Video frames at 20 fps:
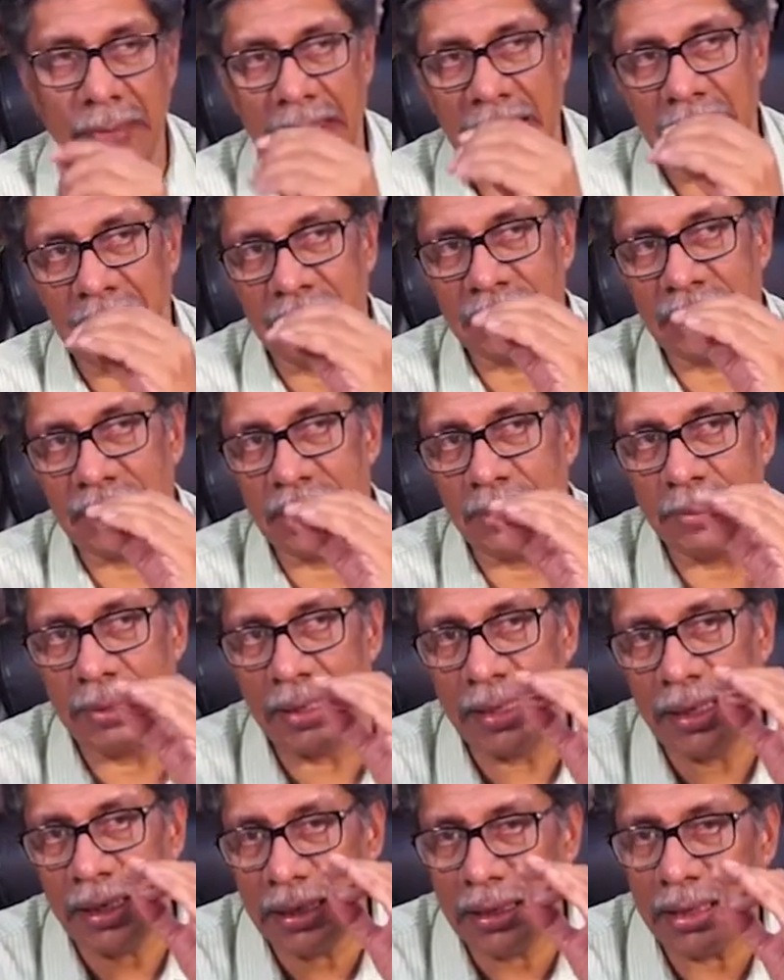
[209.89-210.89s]
Now the
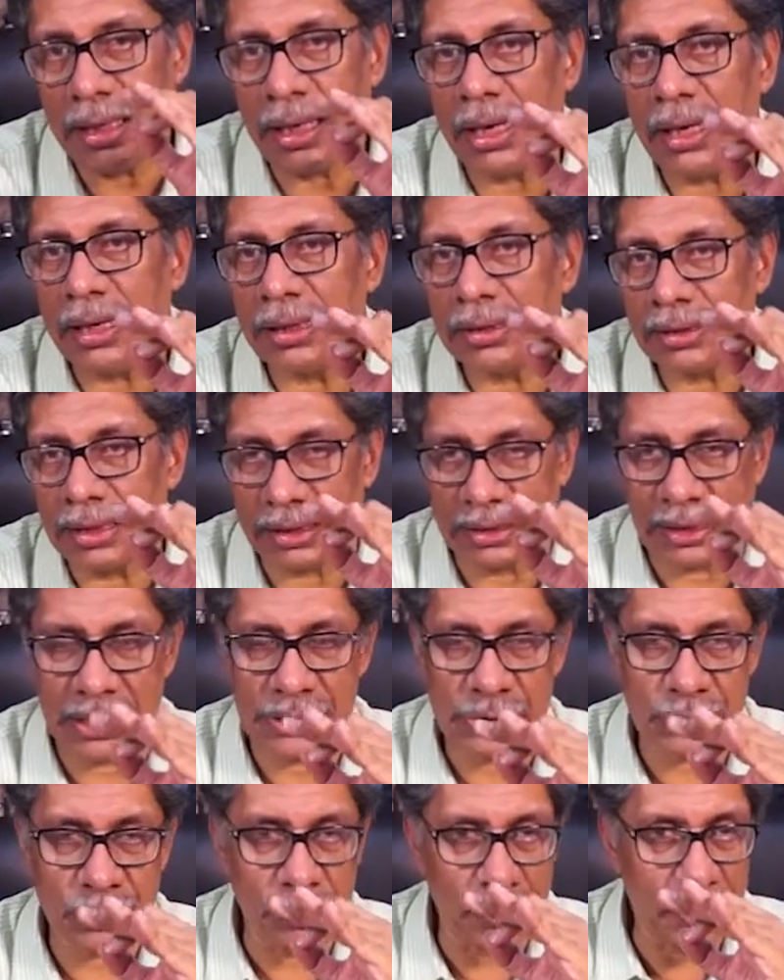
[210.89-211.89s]
area that
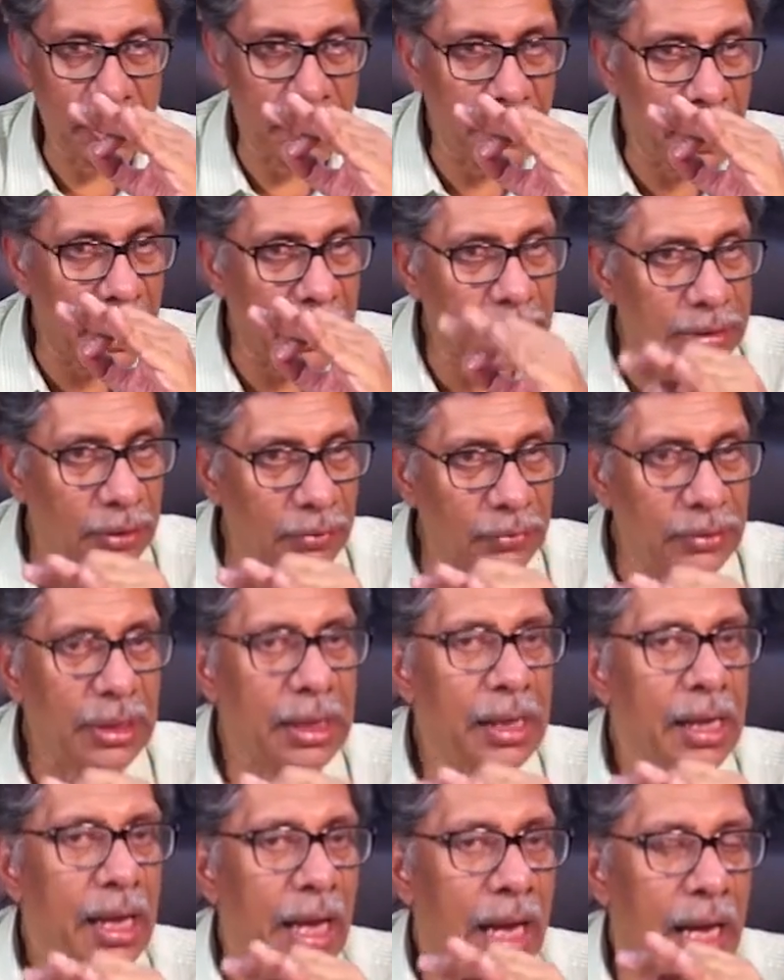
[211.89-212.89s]
has to be marked out
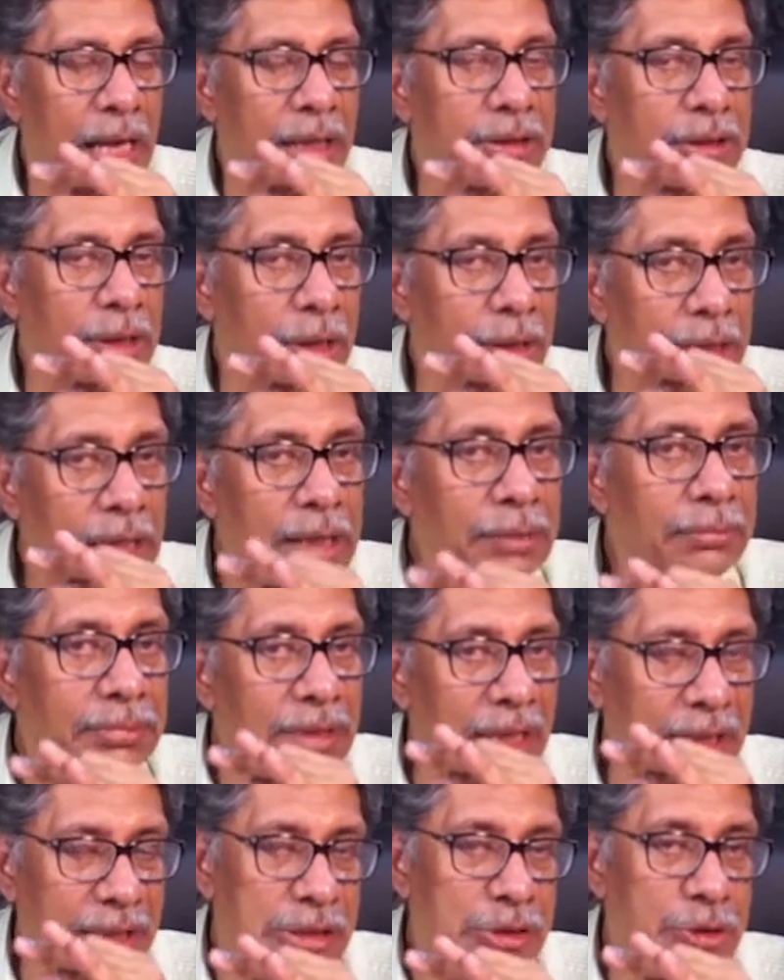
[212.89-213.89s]
and the name
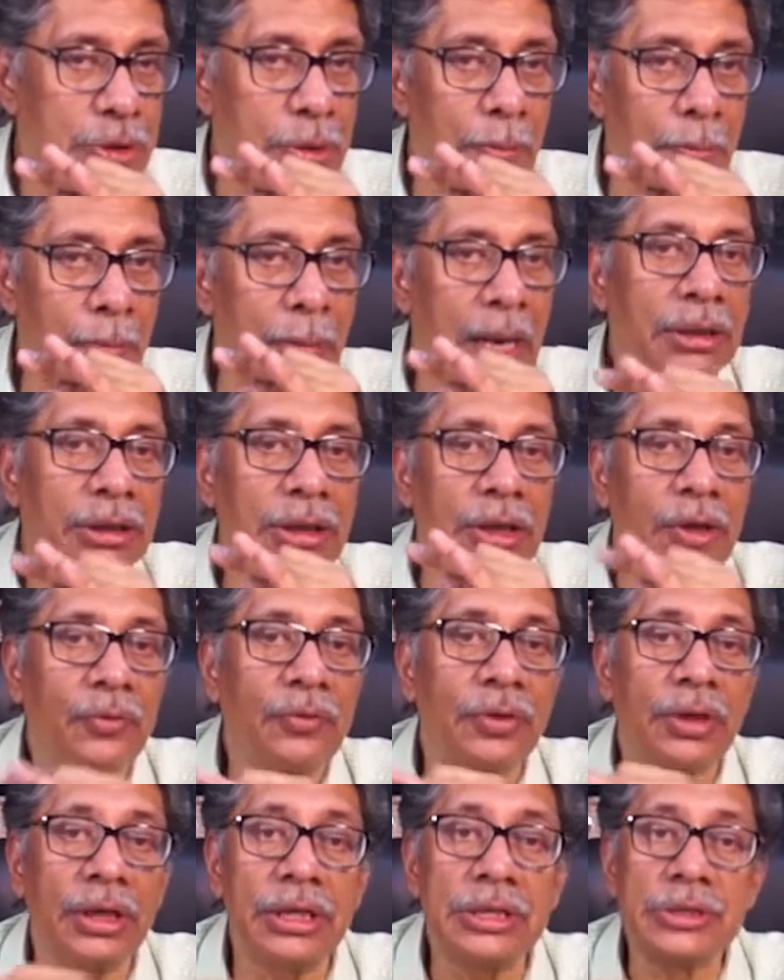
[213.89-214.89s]
that has to be marked
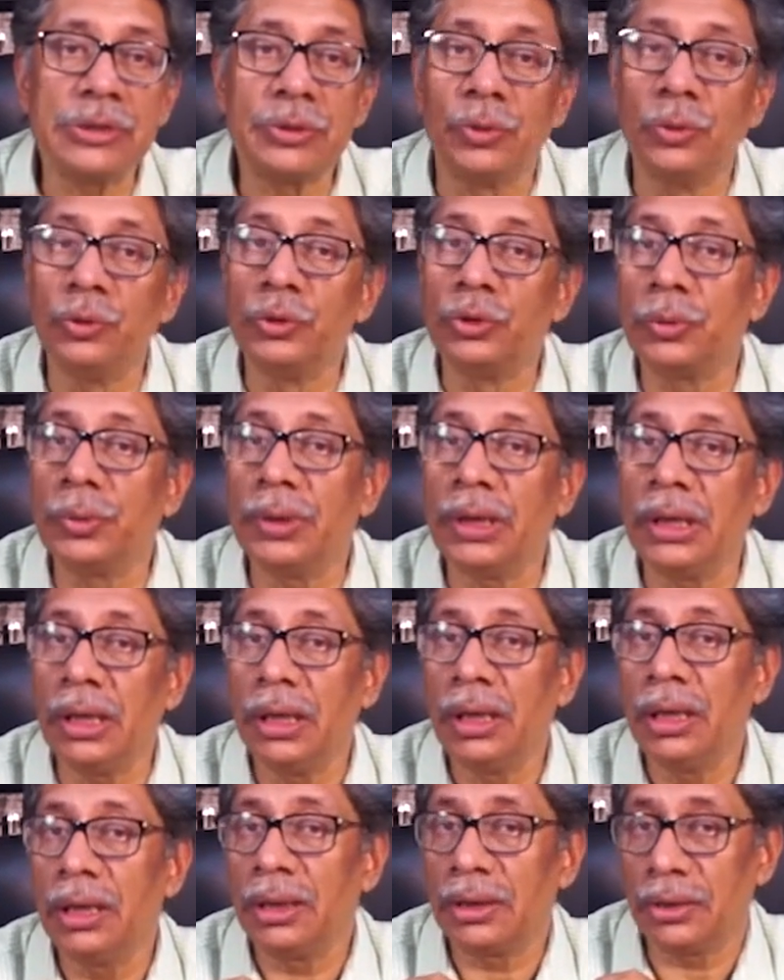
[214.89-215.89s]
out is going to be
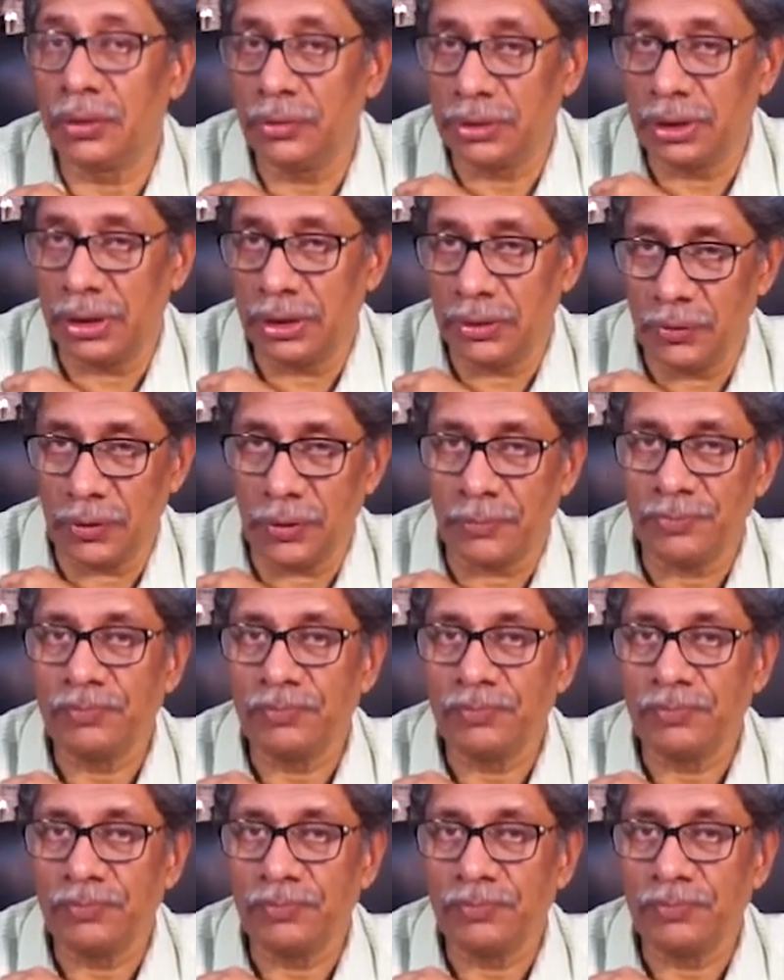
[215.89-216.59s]
Gudalur.